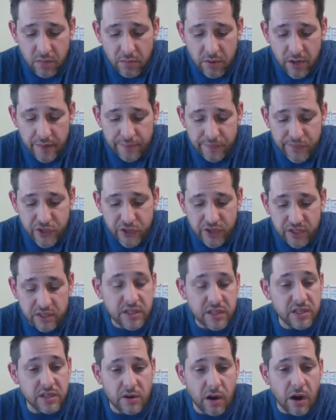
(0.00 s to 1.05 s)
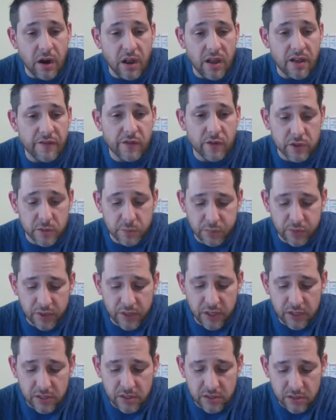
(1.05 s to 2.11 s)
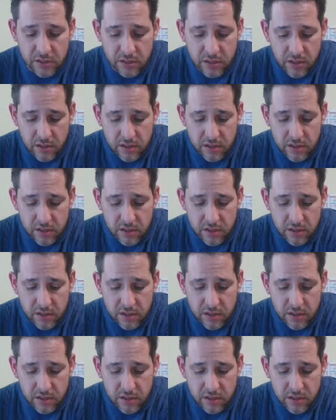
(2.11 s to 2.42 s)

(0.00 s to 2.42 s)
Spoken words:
But to continue our efforts, please